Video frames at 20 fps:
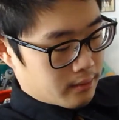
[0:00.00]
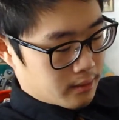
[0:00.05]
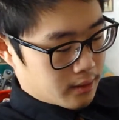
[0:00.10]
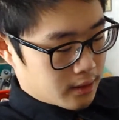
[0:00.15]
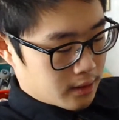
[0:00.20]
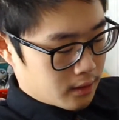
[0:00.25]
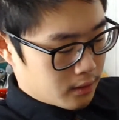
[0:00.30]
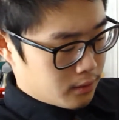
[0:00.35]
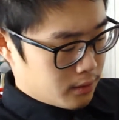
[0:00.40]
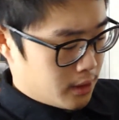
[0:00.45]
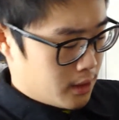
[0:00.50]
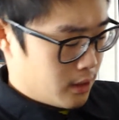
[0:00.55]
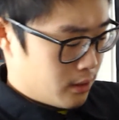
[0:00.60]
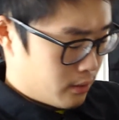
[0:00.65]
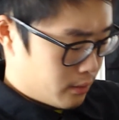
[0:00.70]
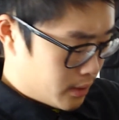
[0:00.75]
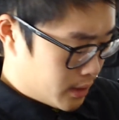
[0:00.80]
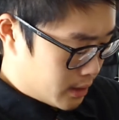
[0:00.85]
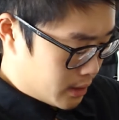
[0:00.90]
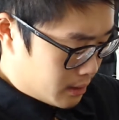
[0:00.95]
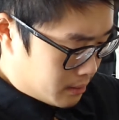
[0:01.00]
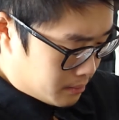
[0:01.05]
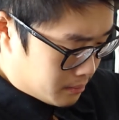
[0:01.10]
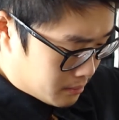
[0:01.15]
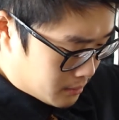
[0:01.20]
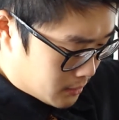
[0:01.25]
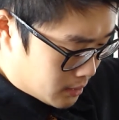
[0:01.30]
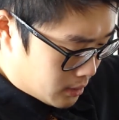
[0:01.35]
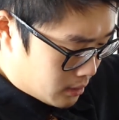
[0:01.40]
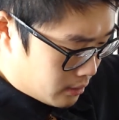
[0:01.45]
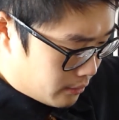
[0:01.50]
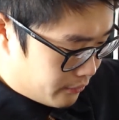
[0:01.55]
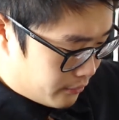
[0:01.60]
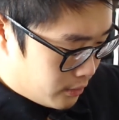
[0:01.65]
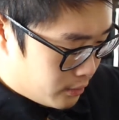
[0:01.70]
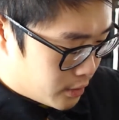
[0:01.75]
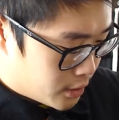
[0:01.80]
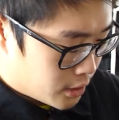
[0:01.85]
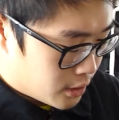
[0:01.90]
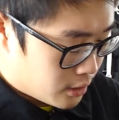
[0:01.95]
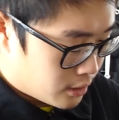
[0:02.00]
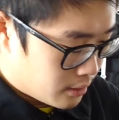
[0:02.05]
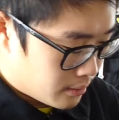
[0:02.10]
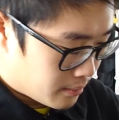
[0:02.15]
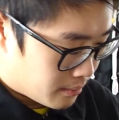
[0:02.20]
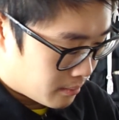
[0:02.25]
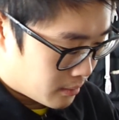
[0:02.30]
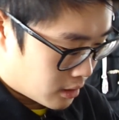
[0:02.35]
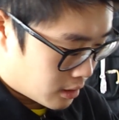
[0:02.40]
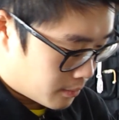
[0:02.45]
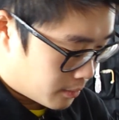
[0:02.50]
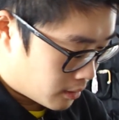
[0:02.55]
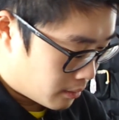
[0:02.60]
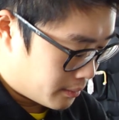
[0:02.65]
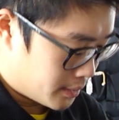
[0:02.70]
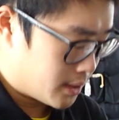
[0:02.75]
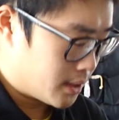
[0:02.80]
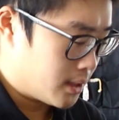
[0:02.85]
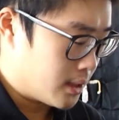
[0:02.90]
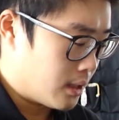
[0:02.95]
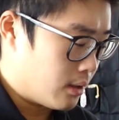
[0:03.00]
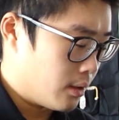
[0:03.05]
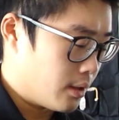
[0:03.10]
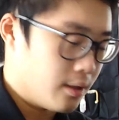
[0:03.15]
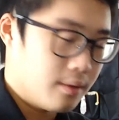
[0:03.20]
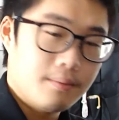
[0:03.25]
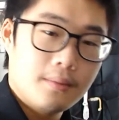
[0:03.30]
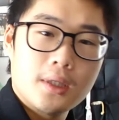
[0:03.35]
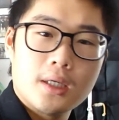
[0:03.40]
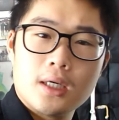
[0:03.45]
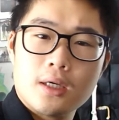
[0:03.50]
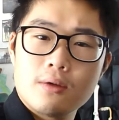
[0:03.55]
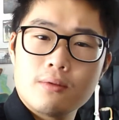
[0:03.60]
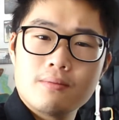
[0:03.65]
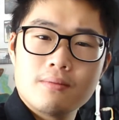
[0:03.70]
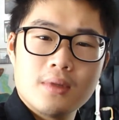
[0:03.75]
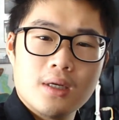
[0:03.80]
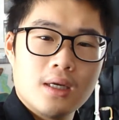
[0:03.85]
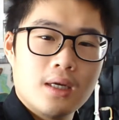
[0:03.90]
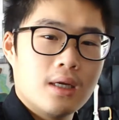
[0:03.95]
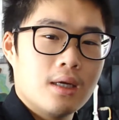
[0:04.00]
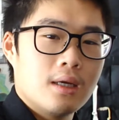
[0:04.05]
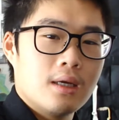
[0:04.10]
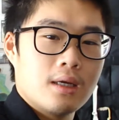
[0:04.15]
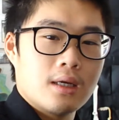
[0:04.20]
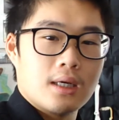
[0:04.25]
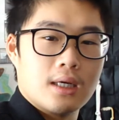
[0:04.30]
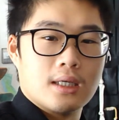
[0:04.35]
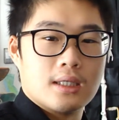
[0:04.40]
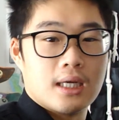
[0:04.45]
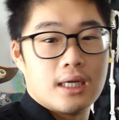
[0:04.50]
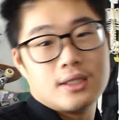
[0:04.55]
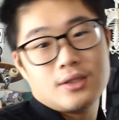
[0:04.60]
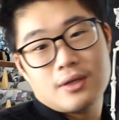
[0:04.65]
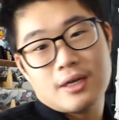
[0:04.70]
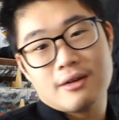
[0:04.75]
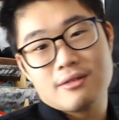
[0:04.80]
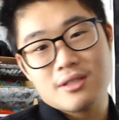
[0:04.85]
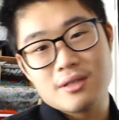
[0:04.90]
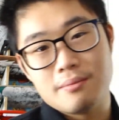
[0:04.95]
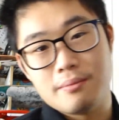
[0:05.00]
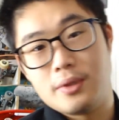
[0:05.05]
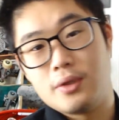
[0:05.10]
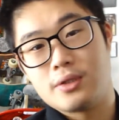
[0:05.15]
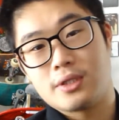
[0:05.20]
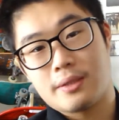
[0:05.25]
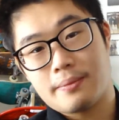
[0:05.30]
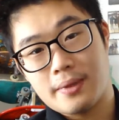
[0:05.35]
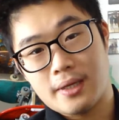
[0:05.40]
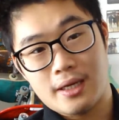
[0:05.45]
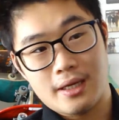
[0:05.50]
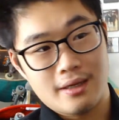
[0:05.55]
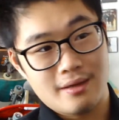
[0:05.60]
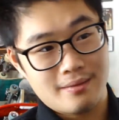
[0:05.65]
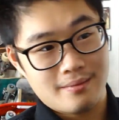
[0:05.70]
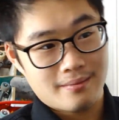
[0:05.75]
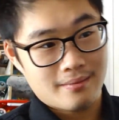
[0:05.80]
And who knows, in the future, I'll probably sell them, because I do have some bills to pay.